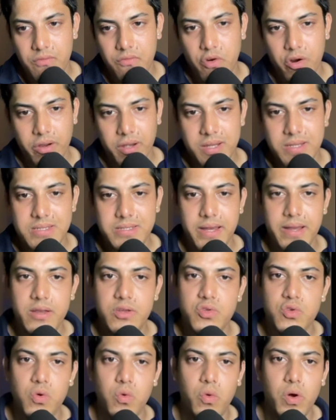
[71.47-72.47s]
14
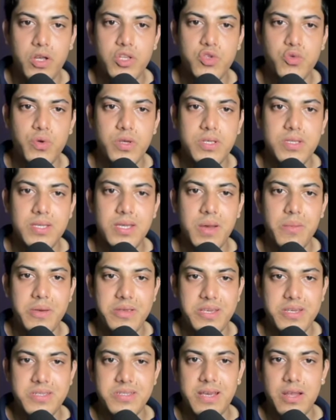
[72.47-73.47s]
cents. Once we see a
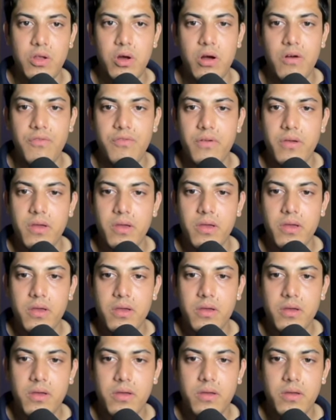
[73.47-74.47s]
major sell off,
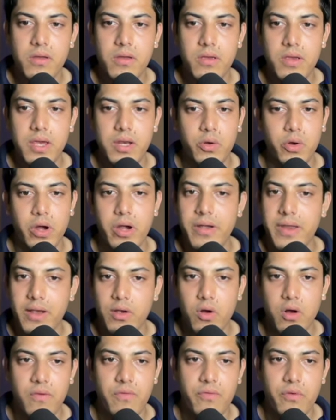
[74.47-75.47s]
it's gonna
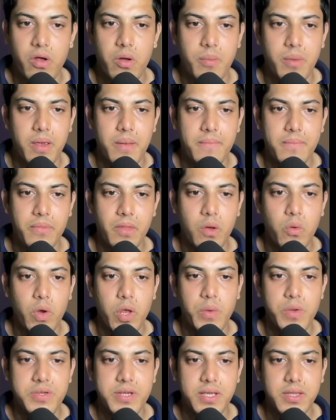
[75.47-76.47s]
take off from here.
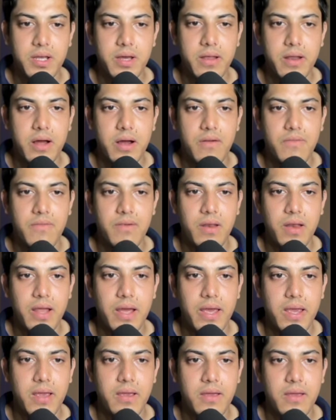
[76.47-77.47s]
When we check the graph in
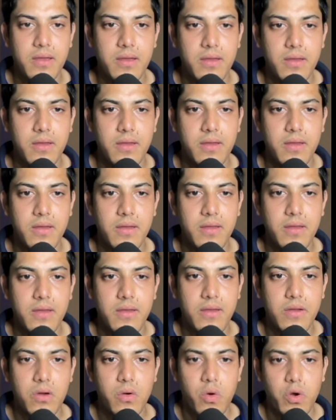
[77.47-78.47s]
like
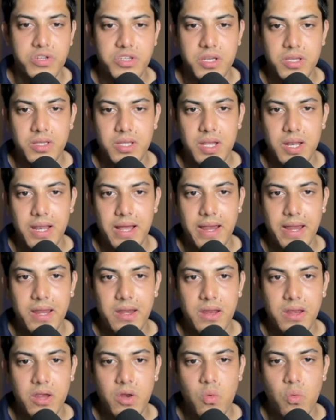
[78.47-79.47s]
horizontal
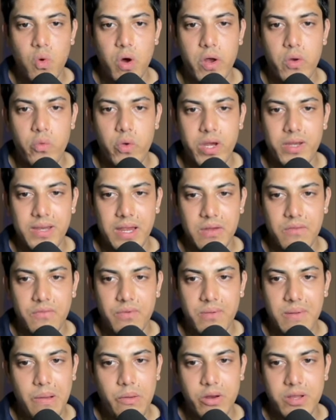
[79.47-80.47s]
line in 1 week time
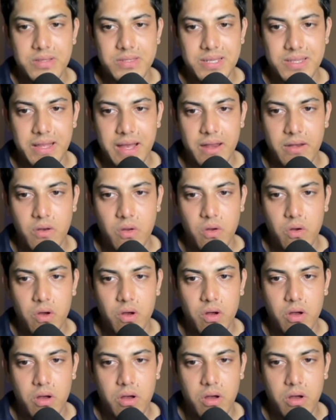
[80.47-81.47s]
frame, I want to see that
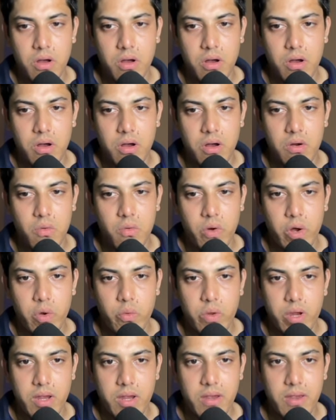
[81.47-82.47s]
1
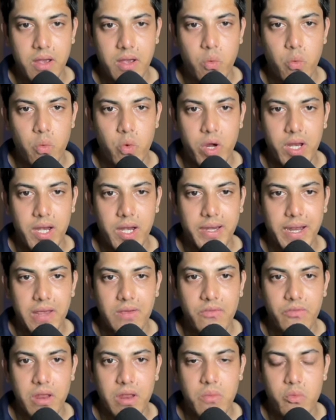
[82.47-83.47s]
week, weekly
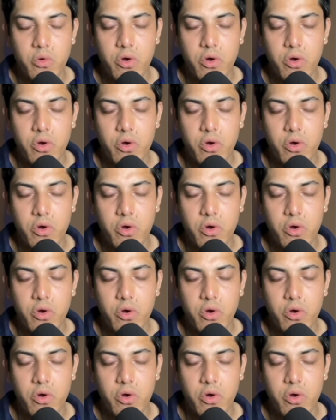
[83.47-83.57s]
time frame.